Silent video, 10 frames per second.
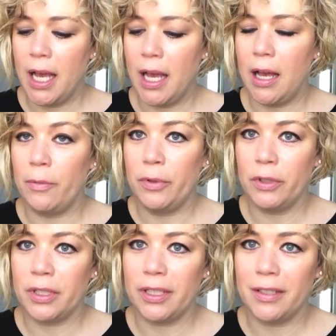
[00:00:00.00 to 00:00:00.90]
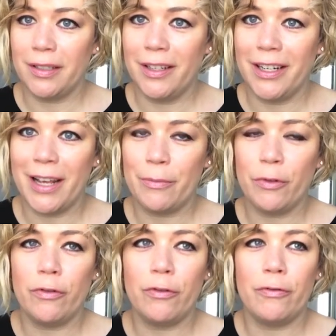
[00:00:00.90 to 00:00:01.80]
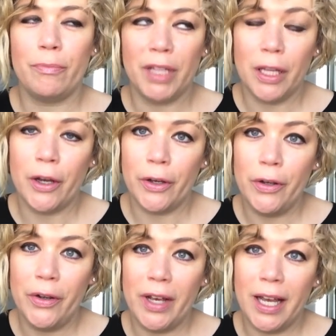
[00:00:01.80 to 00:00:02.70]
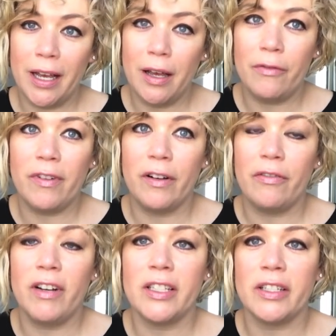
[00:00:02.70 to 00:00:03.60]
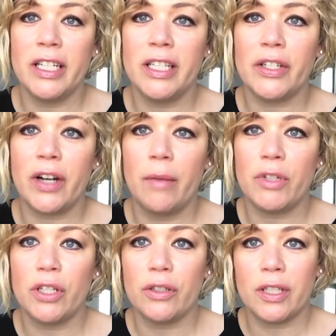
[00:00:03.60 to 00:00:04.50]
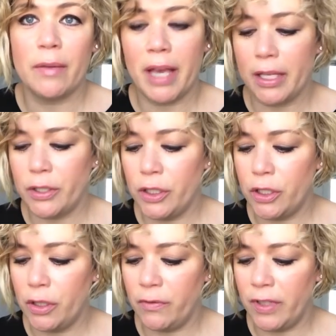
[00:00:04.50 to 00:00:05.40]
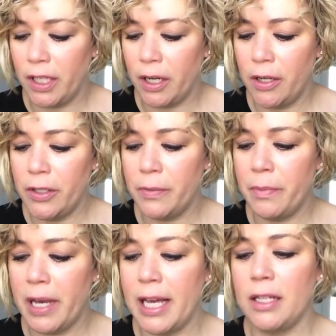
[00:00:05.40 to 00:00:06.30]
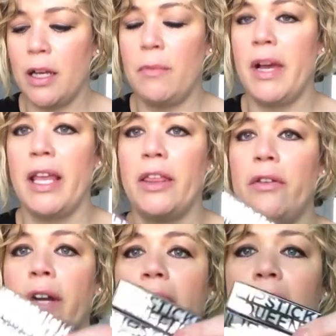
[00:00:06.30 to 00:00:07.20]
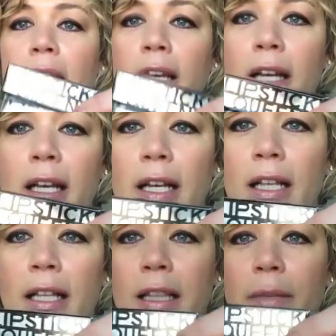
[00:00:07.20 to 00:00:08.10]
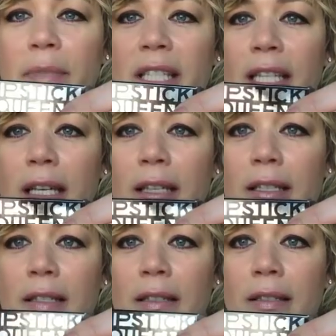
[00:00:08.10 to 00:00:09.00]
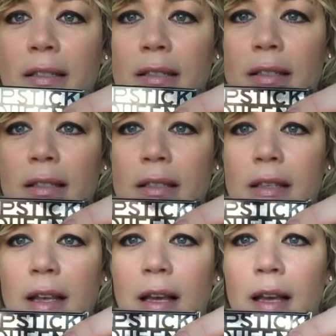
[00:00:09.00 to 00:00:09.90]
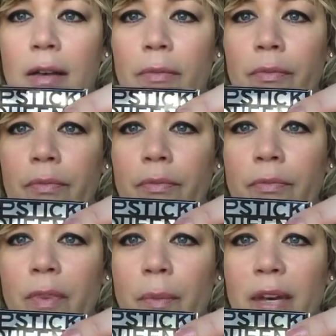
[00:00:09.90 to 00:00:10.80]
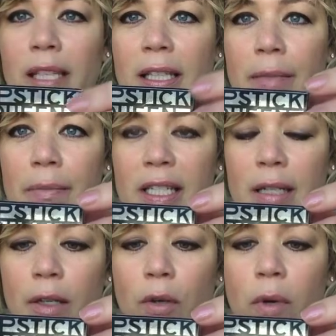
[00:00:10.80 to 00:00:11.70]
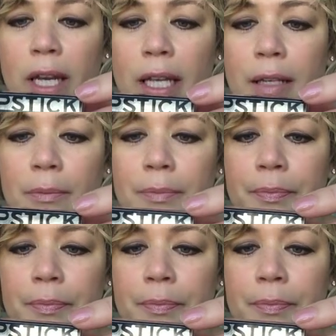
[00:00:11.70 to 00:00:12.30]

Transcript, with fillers: I'll put her name below, um, for the friends on Instagram, she also makes YouTube videos, but on my three lipsticks um, by the Lipstick Queen,